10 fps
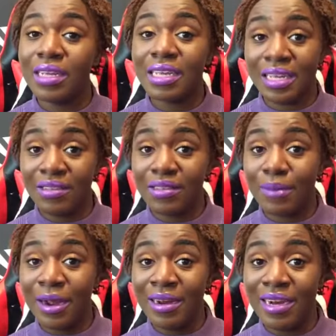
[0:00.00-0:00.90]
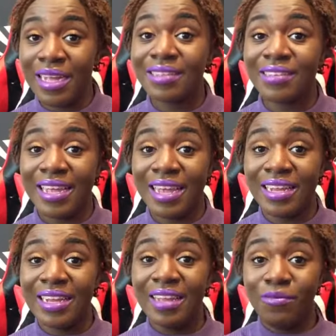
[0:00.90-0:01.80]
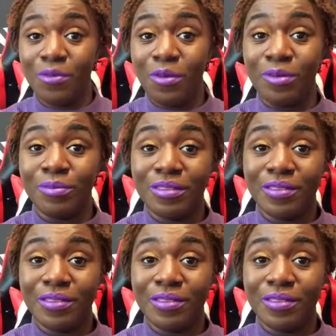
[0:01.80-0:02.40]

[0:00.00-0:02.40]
get smart and stay informed.